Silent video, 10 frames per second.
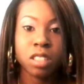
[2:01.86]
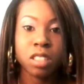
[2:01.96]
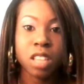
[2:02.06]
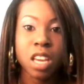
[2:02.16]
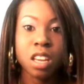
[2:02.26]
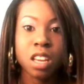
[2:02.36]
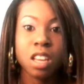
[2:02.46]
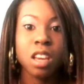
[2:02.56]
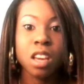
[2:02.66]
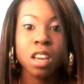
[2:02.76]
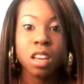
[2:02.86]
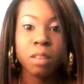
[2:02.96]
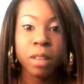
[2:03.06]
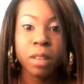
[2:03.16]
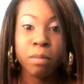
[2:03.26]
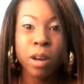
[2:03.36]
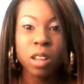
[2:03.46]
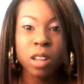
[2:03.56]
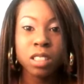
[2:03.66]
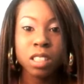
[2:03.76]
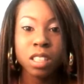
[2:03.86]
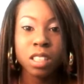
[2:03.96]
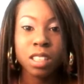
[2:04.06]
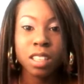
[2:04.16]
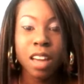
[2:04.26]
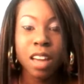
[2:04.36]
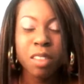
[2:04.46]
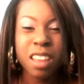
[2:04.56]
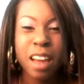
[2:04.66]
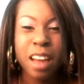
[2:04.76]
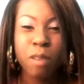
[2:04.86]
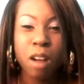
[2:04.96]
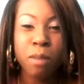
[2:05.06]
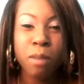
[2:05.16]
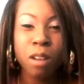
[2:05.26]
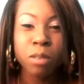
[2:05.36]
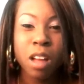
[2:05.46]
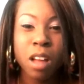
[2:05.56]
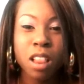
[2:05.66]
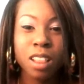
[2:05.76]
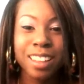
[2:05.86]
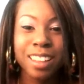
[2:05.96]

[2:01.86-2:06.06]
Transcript: just, like, be, like, bald. I don't think I'd rock bald well.